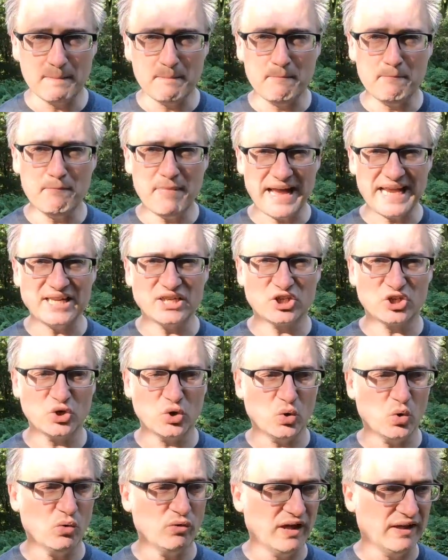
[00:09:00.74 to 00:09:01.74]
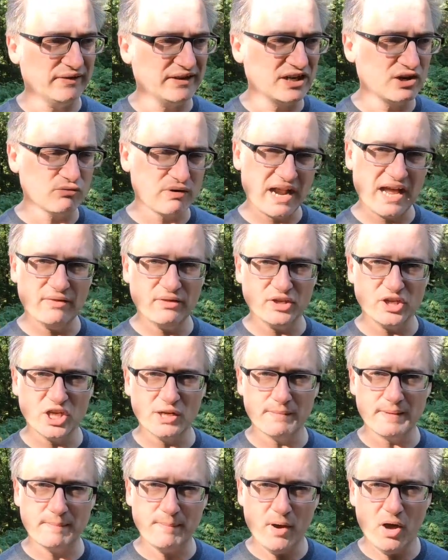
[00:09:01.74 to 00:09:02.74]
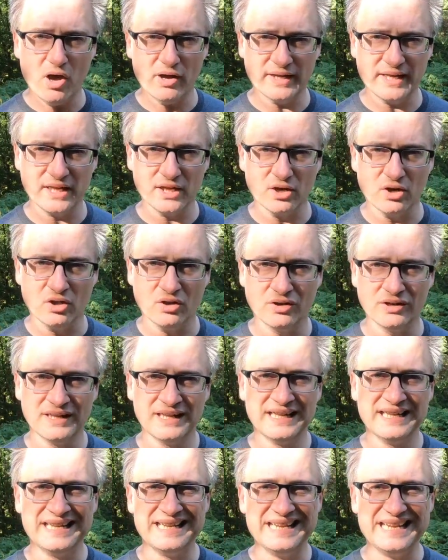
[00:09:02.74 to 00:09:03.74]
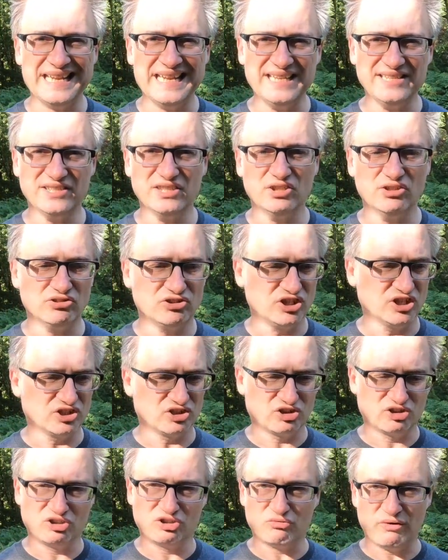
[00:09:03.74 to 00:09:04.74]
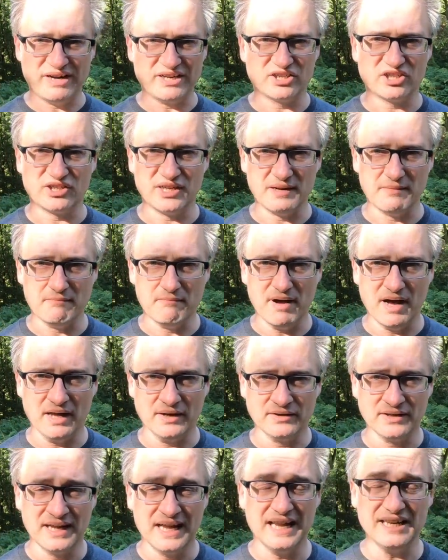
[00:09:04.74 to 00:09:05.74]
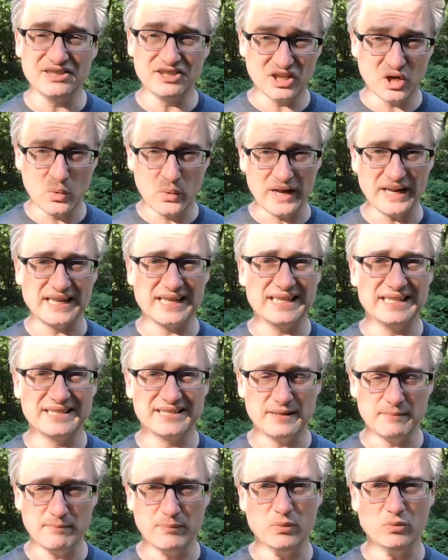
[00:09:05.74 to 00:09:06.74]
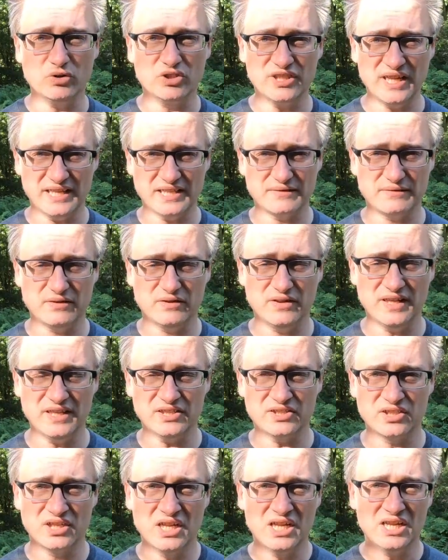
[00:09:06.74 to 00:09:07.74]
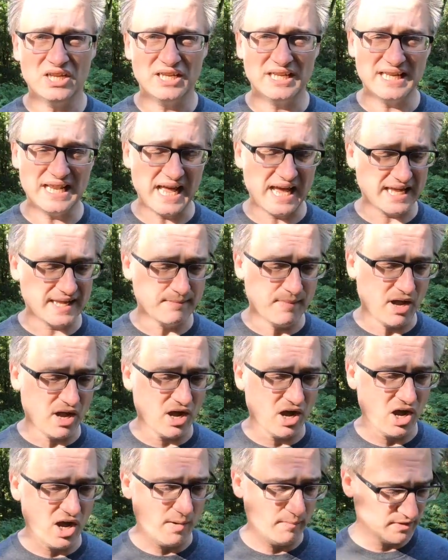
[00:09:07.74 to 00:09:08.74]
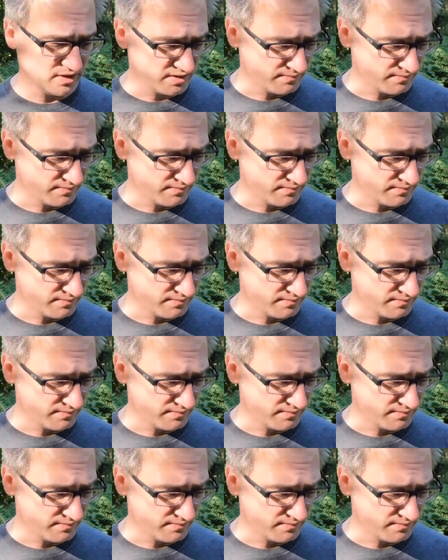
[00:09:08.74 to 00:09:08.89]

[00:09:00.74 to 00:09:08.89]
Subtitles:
make sure that the ground that you're going to be parking on isn't just drenched in mud. And there's a quick, simple test for this. You get out your motorhome and you